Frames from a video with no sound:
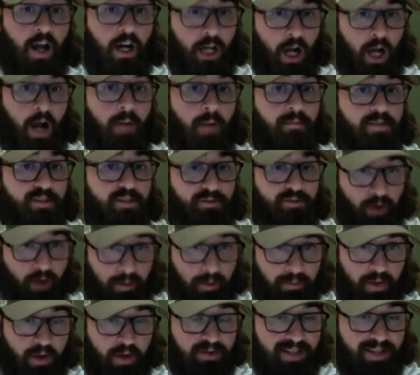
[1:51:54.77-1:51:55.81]
comes
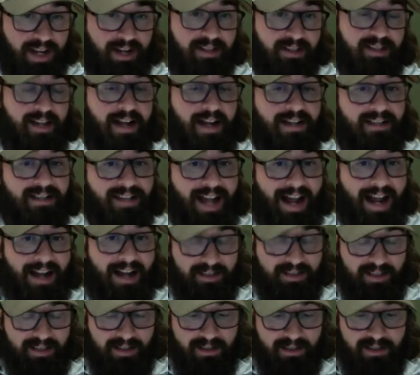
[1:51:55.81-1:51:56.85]
from those excise
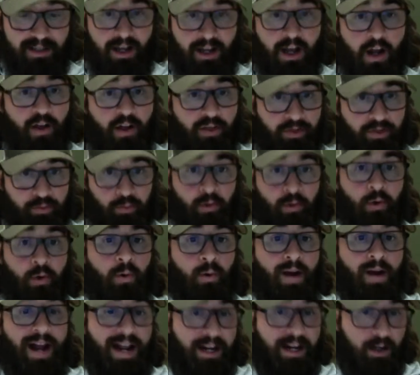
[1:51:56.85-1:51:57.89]
taxes
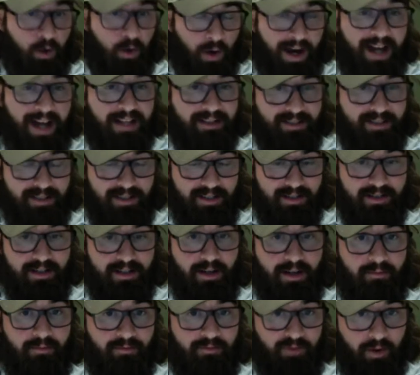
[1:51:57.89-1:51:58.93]
through a grant
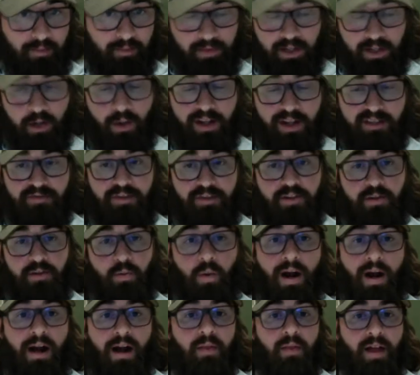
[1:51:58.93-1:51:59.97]
system from the U.S. Fish and
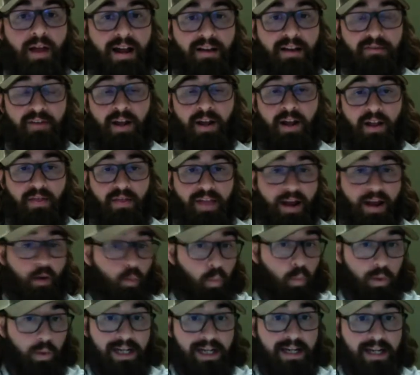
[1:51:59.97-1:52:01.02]
Wildlife that
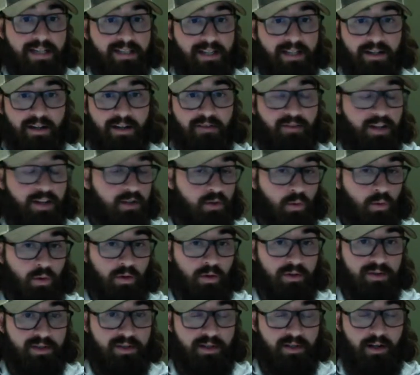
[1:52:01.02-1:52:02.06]
we as
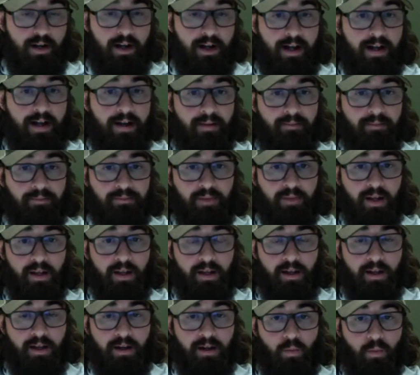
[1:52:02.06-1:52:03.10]
individuals um,
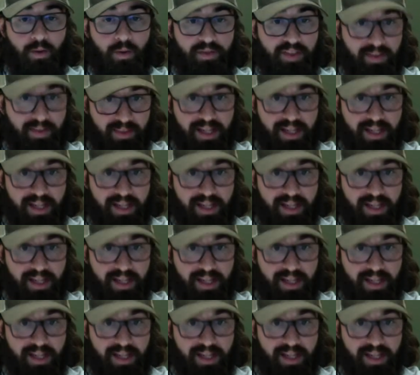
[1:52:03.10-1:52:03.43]
within